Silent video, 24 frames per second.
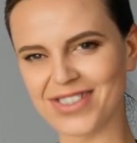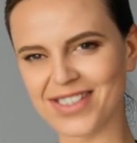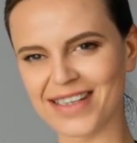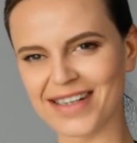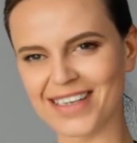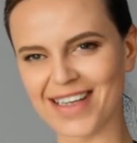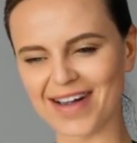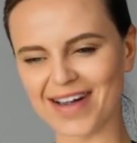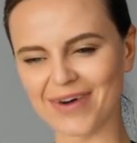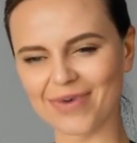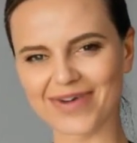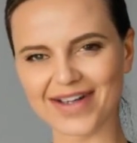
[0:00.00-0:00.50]

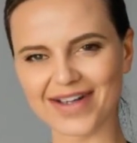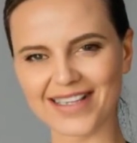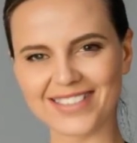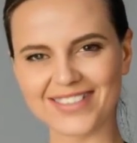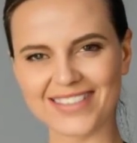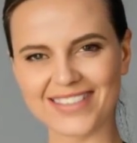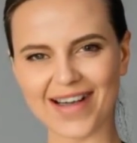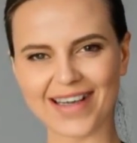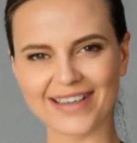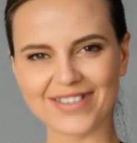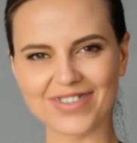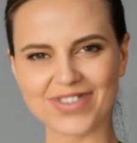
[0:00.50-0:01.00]
in
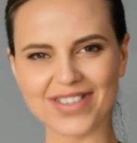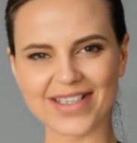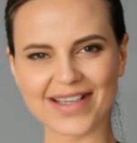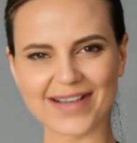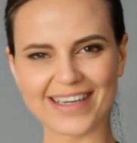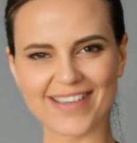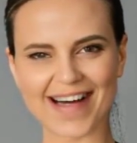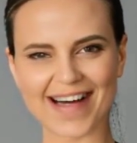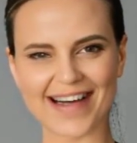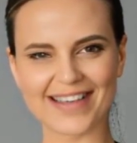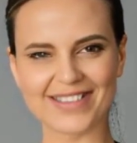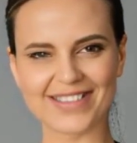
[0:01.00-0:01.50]
areas like
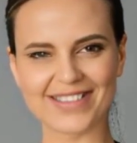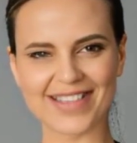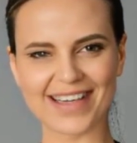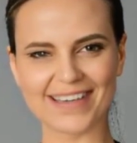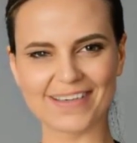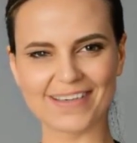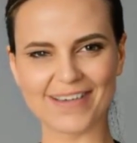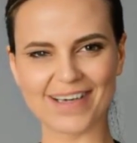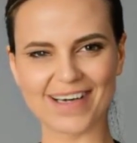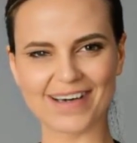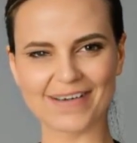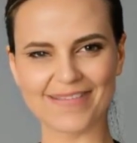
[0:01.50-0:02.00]
gene
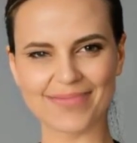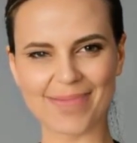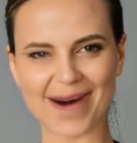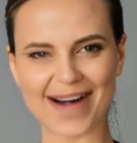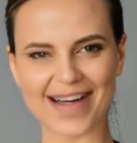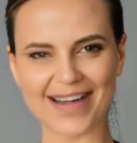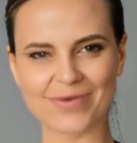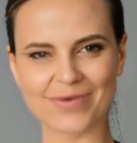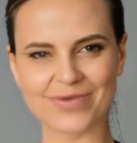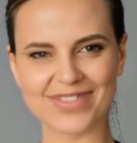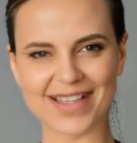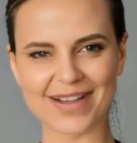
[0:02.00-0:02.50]
editing,
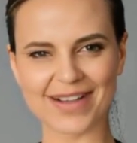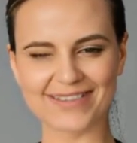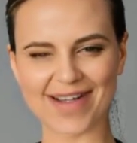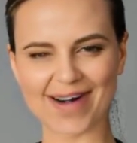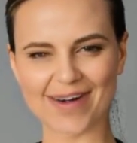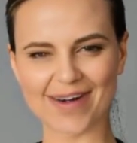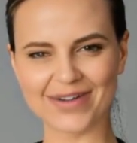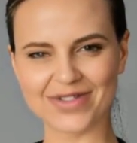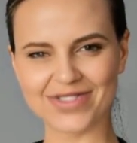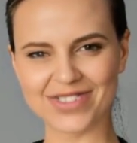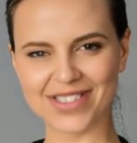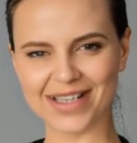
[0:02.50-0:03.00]

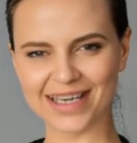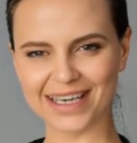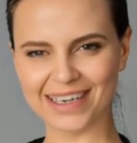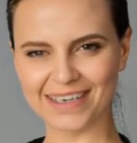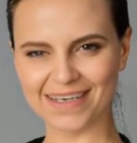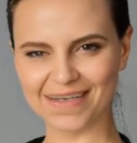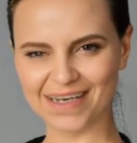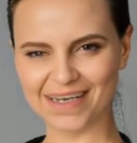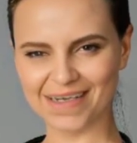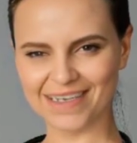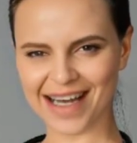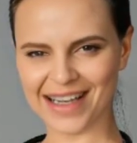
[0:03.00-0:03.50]
biotechnology,
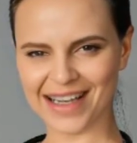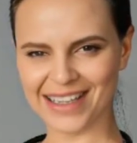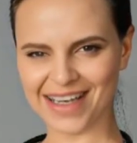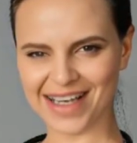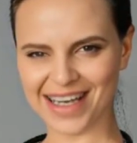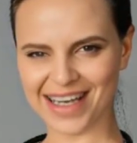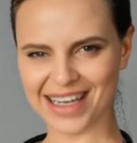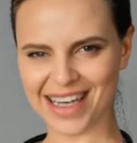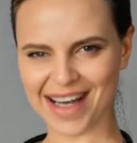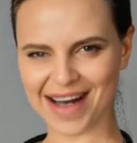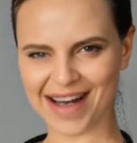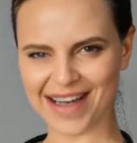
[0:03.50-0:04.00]
and
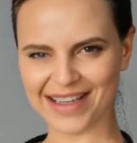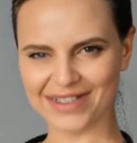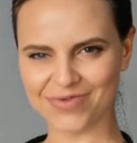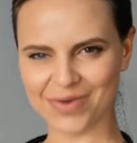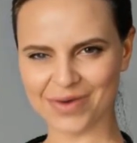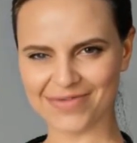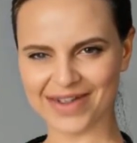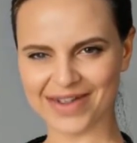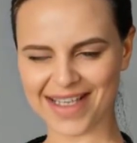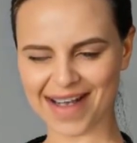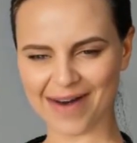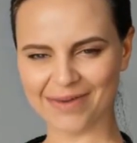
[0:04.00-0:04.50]

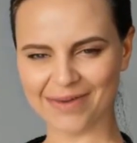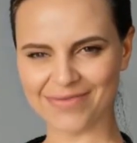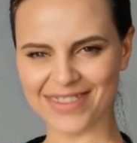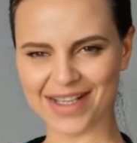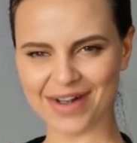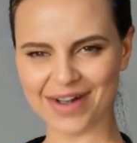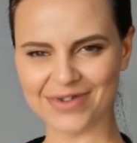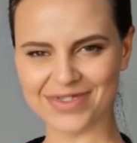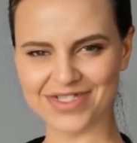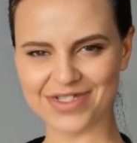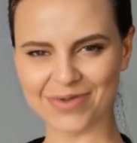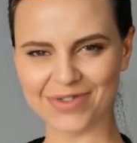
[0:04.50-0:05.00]
AI-driven
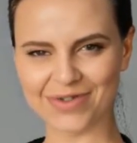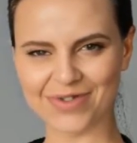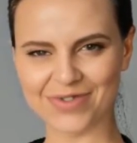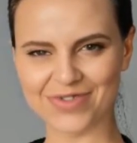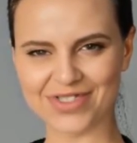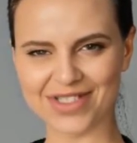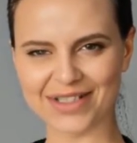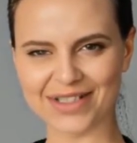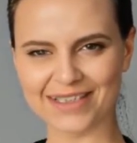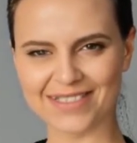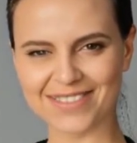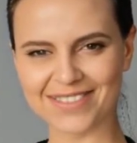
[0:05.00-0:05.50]
healthcare
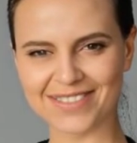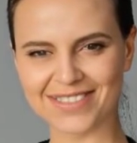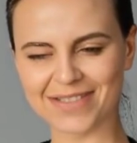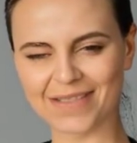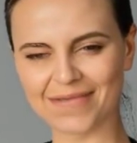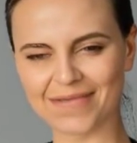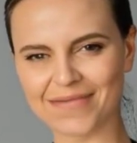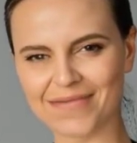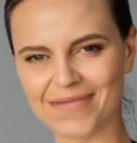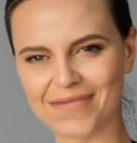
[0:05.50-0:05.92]
solutions.